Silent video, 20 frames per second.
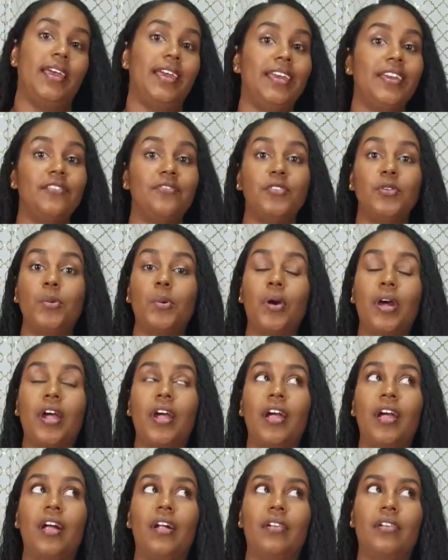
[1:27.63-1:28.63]
If you
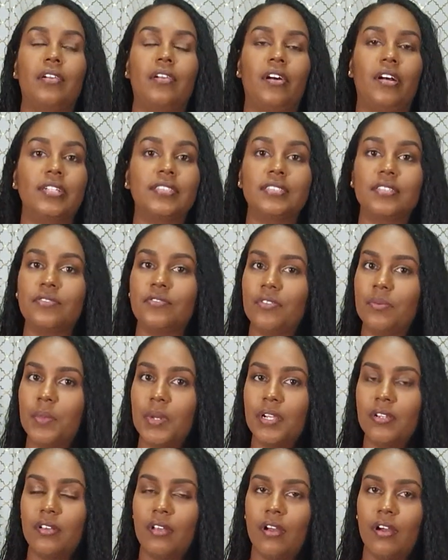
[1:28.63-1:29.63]
are not
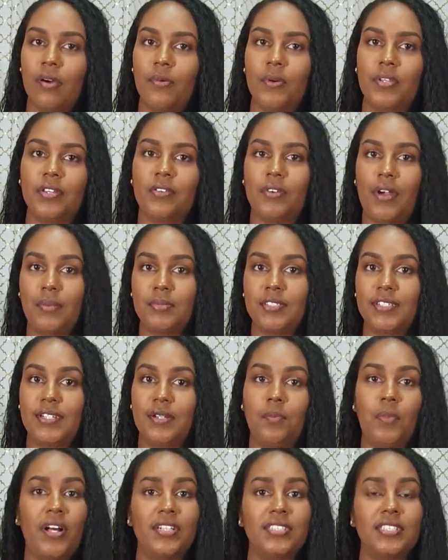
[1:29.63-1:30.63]
familiar with the Rhapsody
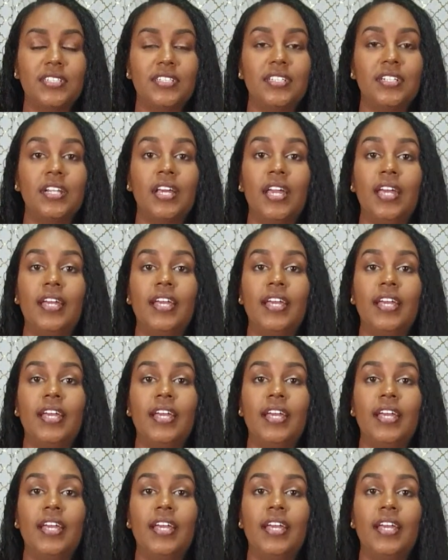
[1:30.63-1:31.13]
pattern,